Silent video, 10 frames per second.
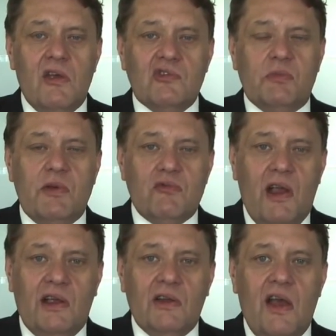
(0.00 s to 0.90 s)
should be
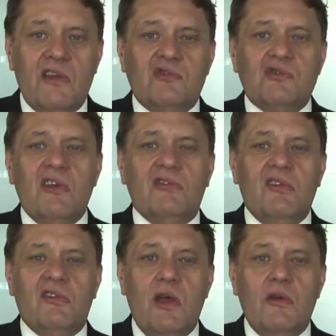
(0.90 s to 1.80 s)
recognised just
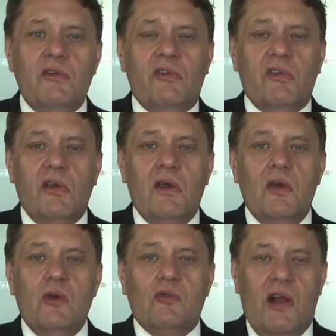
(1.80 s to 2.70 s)
as those
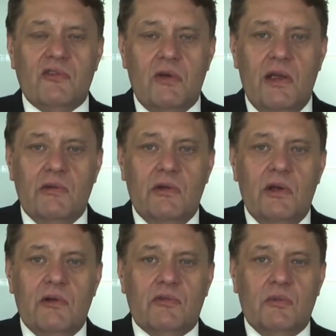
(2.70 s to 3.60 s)
who graduate
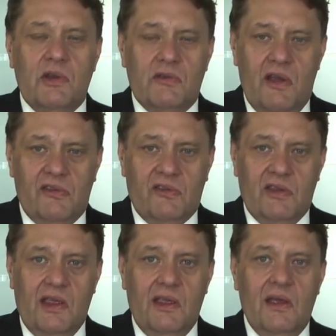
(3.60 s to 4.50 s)
from
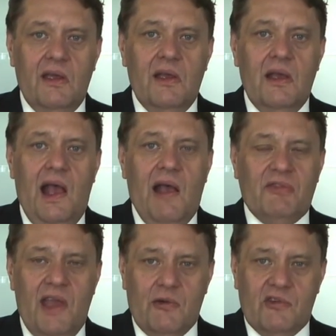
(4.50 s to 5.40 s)
university
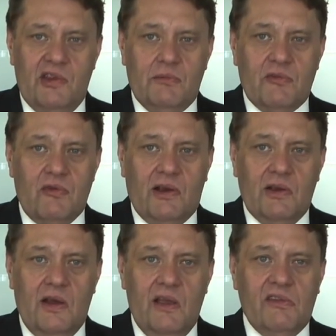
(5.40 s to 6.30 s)
have their achievements
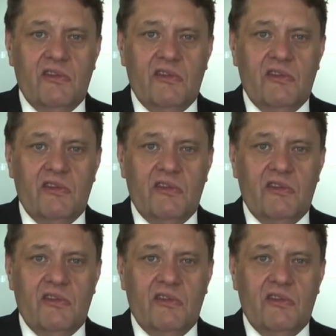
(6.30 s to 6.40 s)
recognised.